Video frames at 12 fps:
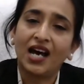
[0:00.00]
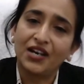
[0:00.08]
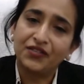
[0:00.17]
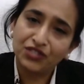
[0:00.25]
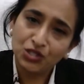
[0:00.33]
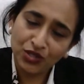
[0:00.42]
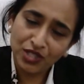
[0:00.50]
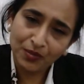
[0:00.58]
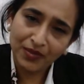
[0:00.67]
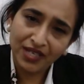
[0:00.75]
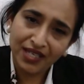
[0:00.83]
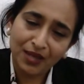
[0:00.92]
After doing
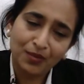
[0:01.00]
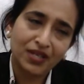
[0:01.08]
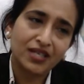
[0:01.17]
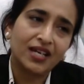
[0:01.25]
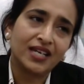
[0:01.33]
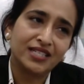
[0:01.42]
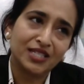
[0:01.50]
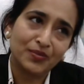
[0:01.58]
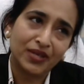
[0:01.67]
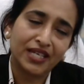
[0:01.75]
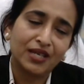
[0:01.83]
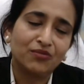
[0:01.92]
my MA, I did
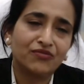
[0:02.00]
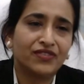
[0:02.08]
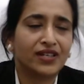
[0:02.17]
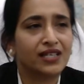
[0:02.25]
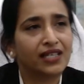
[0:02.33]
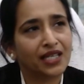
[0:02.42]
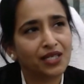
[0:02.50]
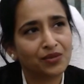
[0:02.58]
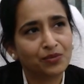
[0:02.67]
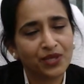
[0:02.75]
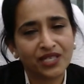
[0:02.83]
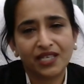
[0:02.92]
my MPhil and
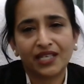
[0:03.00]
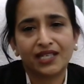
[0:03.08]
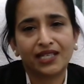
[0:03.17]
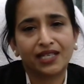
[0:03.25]
BA.